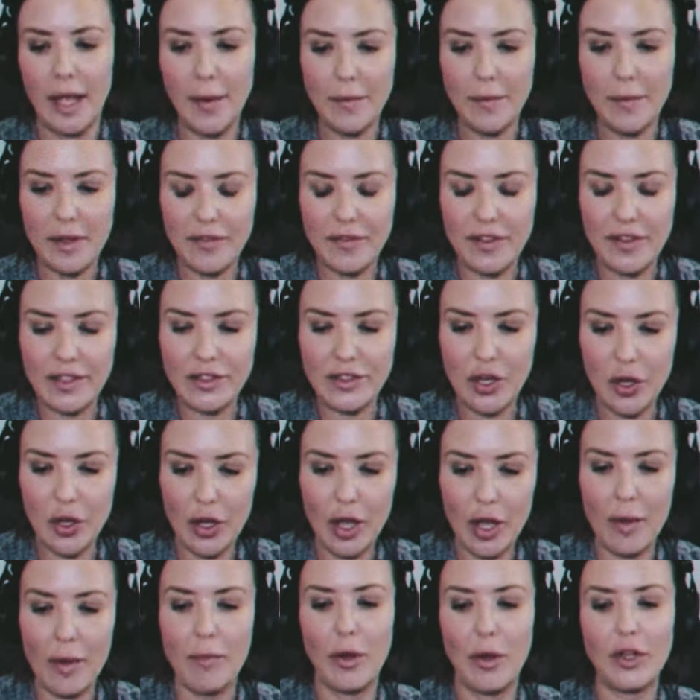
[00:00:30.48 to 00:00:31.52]
Yep, if there's no
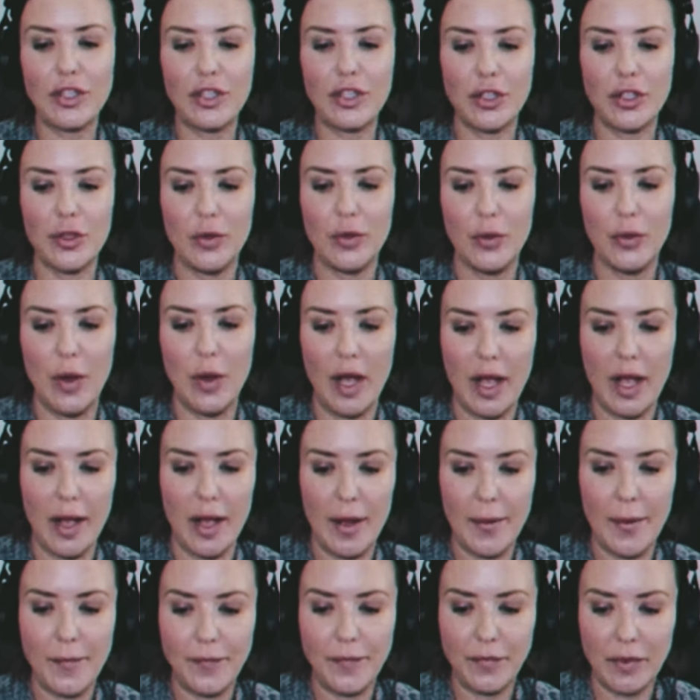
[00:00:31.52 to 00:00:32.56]
emotional
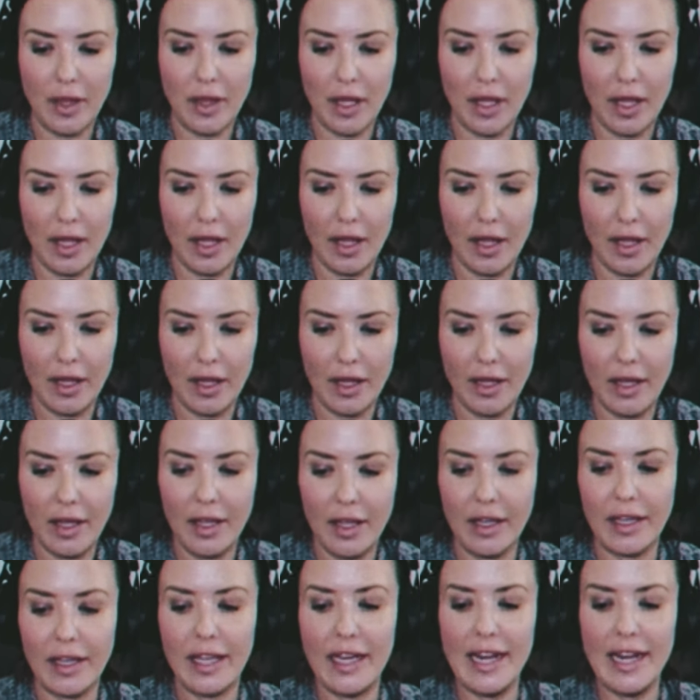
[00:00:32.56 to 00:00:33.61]

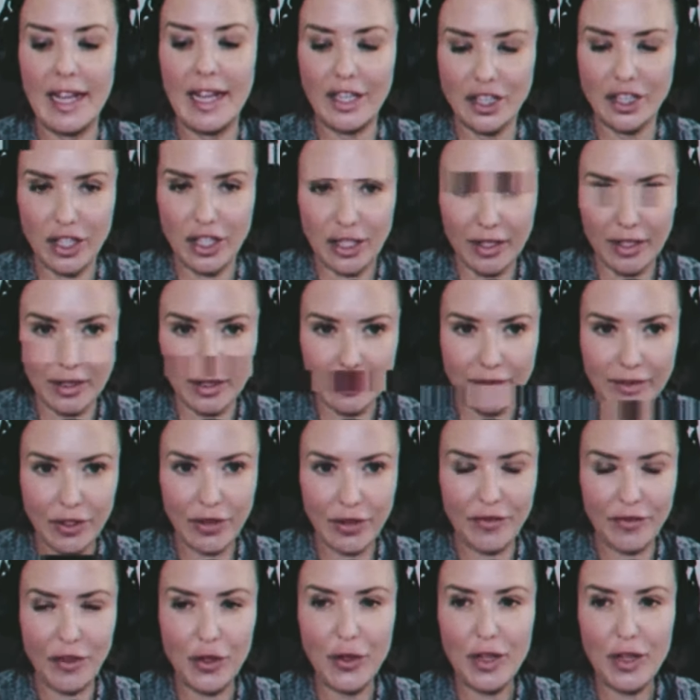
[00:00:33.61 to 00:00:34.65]
connection. So
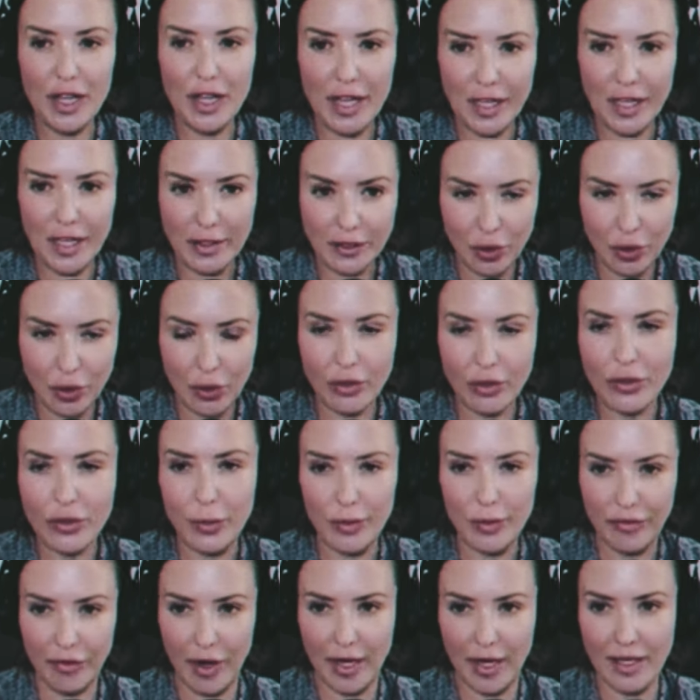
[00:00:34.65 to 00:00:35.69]
if you talk to
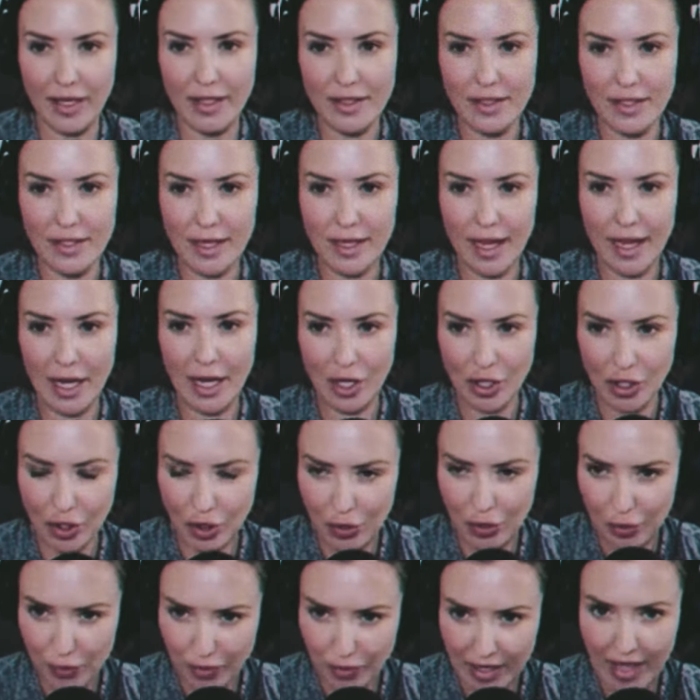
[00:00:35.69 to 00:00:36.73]
a friend and
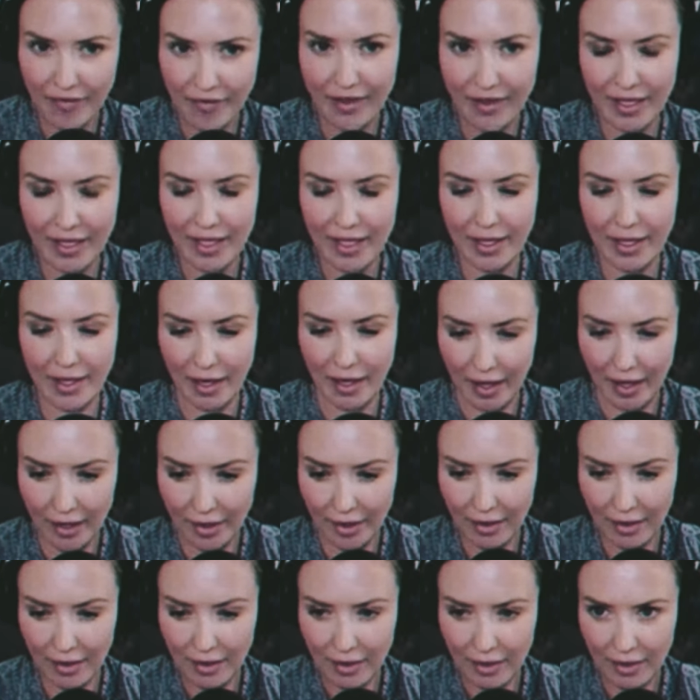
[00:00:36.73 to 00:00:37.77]
you never
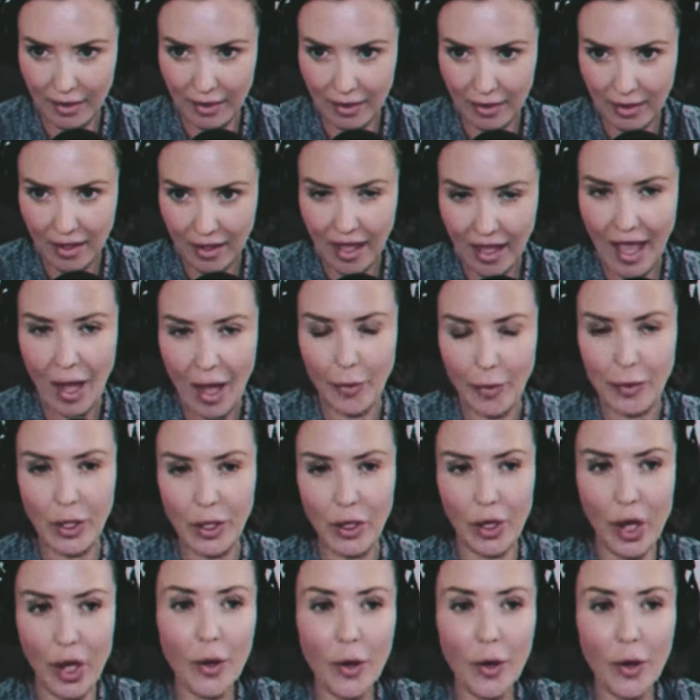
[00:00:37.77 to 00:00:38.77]
hear, how are you